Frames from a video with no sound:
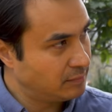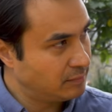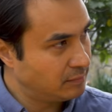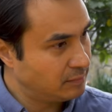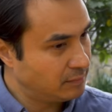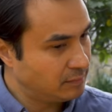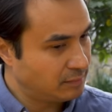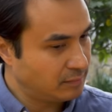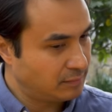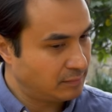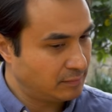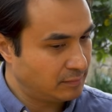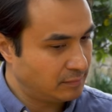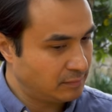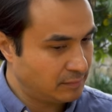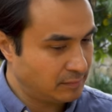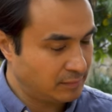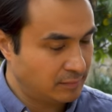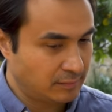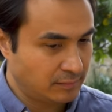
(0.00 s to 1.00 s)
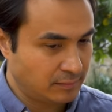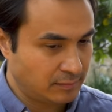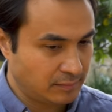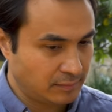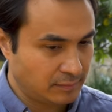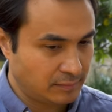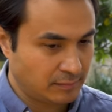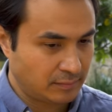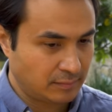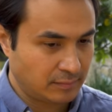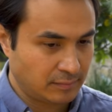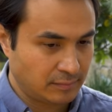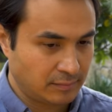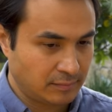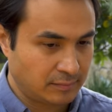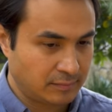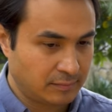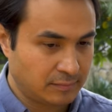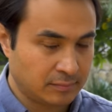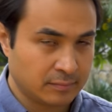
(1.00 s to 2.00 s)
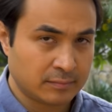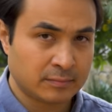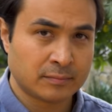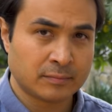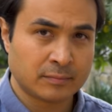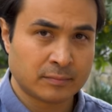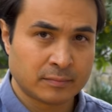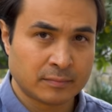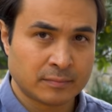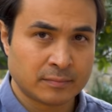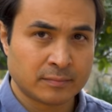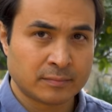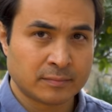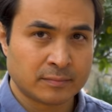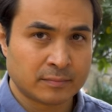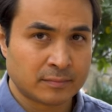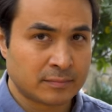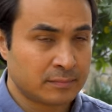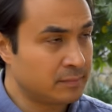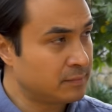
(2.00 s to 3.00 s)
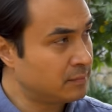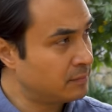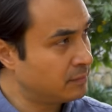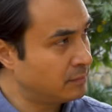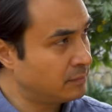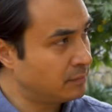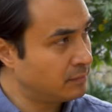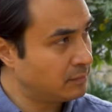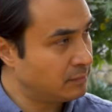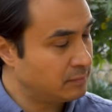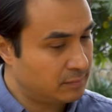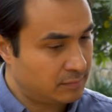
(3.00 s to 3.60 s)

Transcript: No words are spoken by the person on screen.